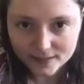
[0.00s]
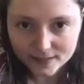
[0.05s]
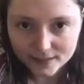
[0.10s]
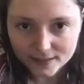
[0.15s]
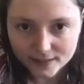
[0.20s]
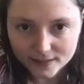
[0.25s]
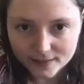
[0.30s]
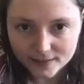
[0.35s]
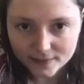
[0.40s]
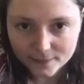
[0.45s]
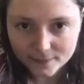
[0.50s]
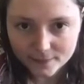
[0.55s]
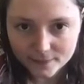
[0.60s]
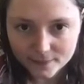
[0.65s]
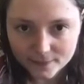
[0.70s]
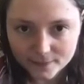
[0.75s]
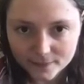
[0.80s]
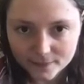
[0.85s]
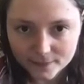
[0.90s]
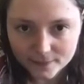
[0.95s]

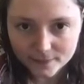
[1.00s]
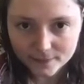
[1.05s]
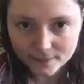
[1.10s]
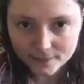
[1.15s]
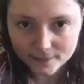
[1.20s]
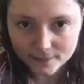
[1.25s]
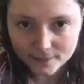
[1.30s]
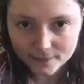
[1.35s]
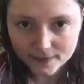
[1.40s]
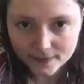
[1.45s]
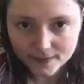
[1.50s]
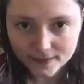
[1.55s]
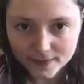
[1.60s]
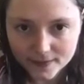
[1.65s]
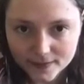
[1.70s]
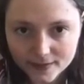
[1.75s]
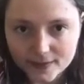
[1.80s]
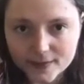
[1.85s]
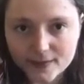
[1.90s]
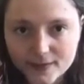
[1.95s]
um,
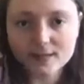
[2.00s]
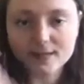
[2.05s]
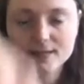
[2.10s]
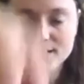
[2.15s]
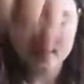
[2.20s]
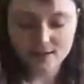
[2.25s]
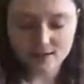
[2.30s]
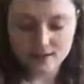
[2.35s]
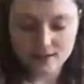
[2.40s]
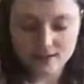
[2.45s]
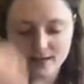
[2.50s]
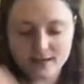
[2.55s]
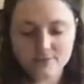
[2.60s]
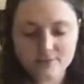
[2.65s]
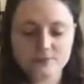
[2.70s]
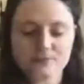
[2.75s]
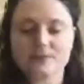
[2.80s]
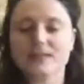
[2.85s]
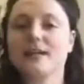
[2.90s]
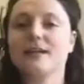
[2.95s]

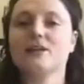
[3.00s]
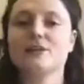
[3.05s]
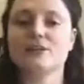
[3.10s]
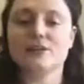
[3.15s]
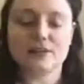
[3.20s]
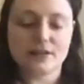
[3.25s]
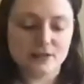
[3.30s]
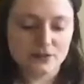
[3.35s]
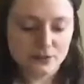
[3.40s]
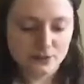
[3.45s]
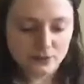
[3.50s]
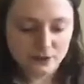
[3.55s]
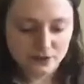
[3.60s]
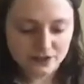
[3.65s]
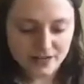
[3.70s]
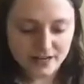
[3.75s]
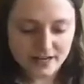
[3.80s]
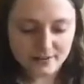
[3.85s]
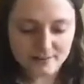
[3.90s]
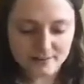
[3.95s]
yeah, ca castle
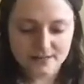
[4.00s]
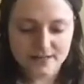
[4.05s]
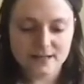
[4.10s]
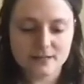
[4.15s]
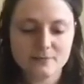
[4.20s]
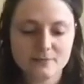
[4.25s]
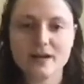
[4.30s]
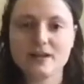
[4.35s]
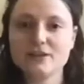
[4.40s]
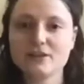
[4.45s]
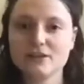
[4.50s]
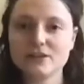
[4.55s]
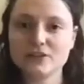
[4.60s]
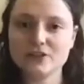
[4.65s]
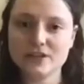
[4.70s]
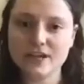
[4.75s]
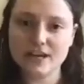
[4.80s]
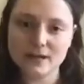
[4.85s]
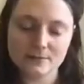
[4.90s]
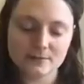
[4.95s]
shapes and manor
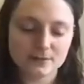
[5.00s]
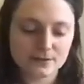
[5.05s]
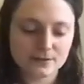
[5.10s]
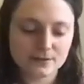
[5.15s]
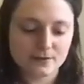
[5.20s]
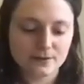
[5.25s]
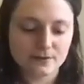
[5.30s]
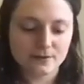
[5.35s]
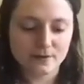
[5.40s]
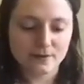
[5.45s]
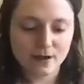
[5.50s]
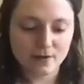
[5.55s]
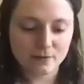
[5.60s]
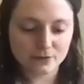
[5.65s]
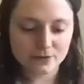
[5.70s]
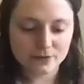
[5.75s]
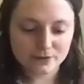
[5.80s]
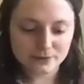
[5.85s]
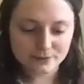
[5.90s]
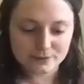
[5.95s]
shapes. So I want
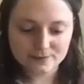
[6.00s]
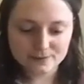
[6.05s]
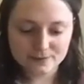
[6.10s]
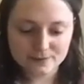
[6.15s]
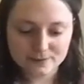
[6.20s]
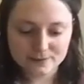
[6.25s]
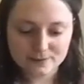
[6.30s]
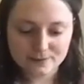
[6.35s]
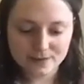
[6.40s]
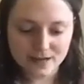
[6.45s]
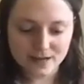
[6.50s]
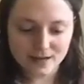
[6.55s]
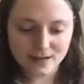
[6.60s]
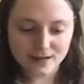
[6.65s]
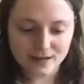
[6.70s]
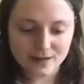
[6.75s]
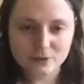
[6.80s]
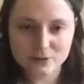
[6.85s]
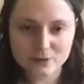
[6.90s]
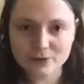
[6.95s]
to
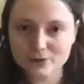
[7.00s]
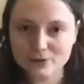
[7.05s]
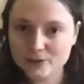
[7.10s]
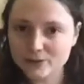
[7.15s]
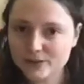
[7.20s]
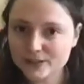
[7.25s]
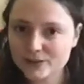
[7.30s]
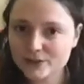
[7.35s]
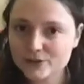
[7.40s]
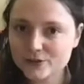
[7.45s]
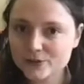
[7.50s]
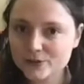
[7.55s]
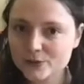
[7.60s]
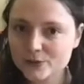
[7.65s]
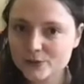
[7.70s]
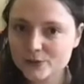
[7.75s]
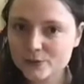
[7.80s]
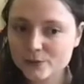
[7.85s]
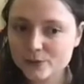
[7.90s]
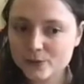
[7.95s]
I want to look into
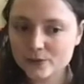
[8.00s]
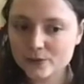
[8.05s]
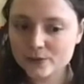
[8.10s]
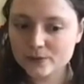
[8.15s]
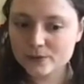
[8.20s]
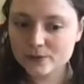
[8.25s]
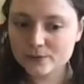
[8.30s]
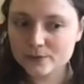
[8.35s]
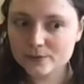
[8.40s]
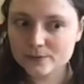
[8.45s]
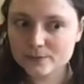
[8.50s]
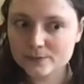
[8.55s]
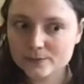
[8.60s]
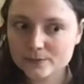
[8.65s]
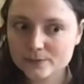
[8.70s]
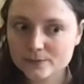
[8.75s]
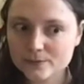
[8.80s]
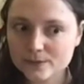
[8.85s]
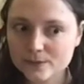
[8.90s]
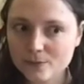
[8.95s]
smaller
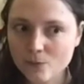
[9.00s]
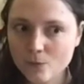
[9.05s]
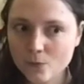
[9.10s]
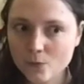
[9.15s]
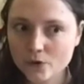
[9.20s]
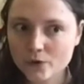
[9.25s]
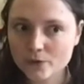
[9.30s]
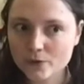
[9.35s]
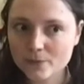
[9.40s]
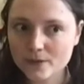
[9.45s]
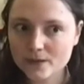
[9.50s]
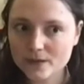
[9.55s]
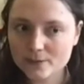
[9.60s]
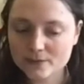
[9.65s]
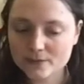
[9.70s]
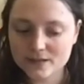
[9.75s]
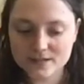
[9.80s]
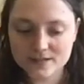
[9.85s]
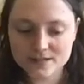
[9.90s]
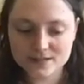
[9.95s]
more
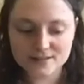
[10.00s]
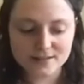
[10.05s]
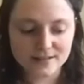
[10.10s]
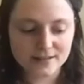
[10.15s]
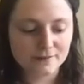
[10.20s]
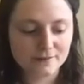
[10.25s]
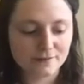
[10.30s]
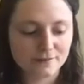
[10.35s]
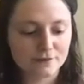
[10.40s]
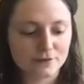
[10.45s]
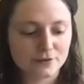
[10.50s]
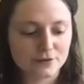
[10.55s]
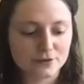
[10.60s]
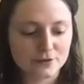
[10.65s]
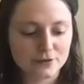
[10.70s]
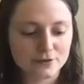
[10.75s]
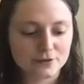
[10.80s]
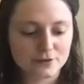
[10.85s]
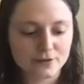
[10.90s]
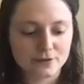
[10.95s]
minimalistic
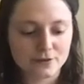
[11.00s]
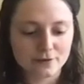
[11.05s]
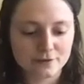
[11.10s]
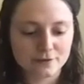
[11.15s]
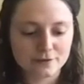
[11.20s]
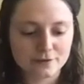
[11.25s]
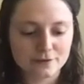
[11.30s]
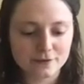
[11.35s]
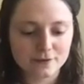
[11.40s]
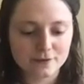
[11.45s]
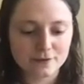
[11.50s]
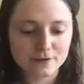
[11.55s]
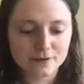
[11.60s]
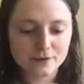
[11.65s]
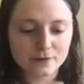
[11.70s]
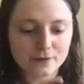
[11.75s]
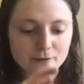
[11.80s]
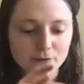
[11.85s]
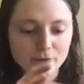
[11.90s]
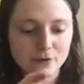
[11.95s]
versions of
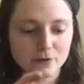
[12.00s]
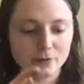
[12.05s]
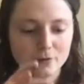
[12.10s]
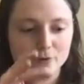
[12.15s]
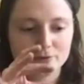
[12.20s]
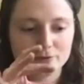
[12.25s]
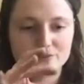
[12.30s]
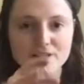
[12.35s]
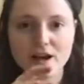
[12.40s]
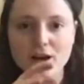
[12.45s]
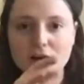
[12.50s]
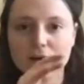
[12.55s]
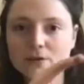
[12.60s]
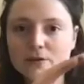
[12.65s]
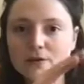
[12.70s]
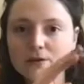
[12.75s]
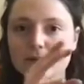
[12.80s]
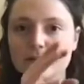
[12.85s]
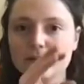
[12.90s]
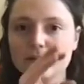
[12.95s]
what would
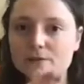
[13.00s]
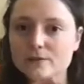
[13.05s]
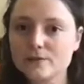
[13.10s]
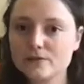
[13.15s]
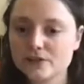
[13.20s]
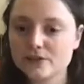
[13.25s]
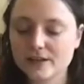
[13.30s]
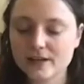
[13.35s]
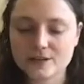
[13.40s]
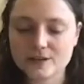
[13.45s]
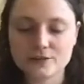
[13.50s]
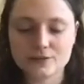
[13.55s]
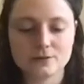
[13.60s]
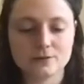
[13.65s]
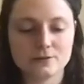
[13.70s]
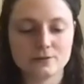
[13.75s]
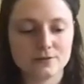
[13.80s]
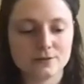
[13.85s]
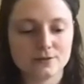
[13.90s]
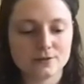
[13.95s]
tower
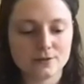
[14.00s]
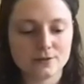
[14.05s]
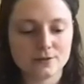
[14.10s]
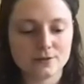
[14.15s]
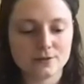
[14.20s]
castles